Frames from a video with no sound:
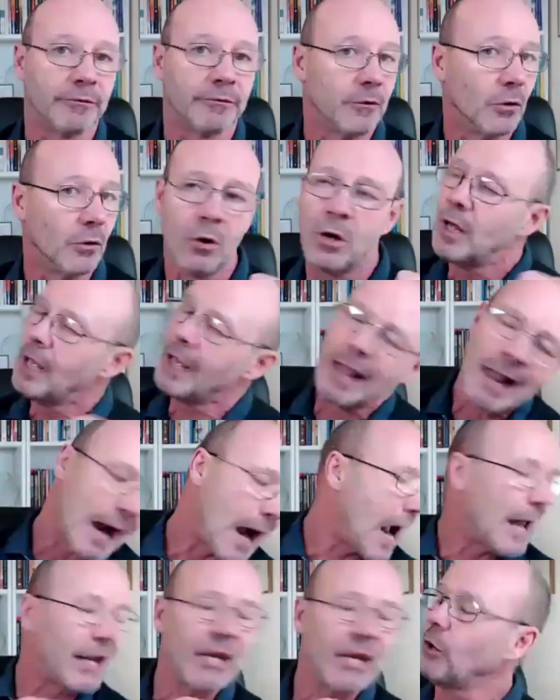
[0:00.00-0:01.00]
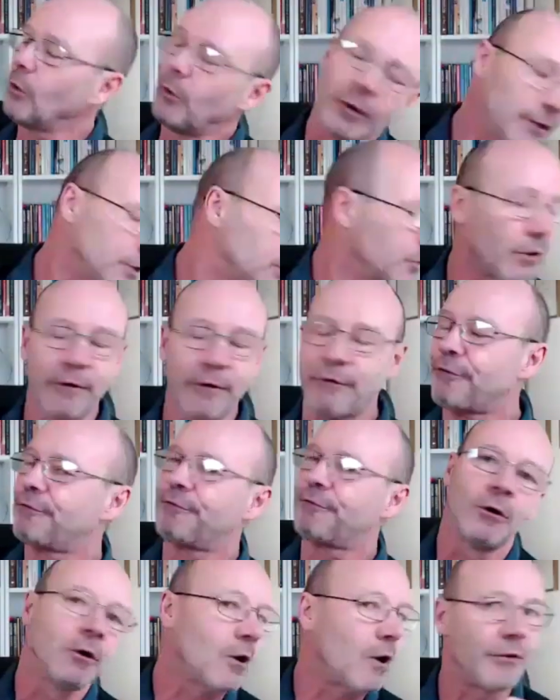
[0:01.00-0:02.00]
floor and you were into a
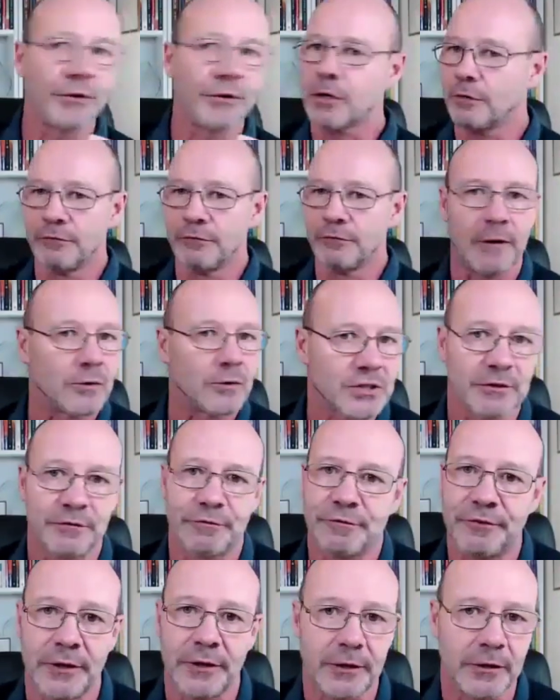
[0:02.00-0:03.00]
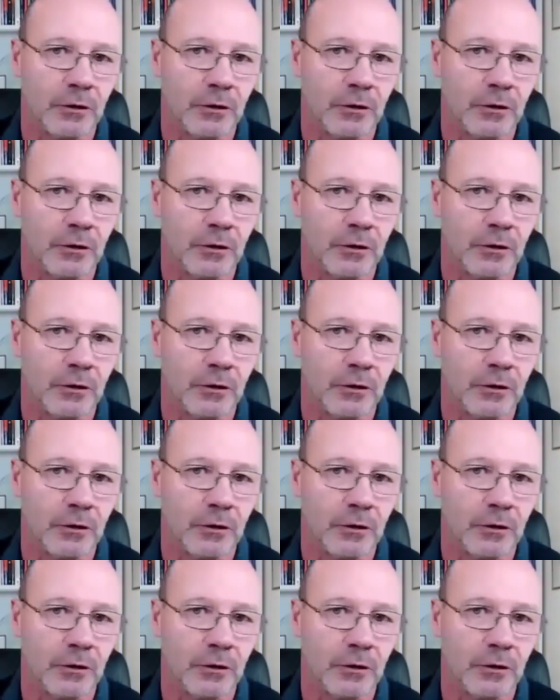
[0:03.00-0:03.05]
full-on convulsive fit.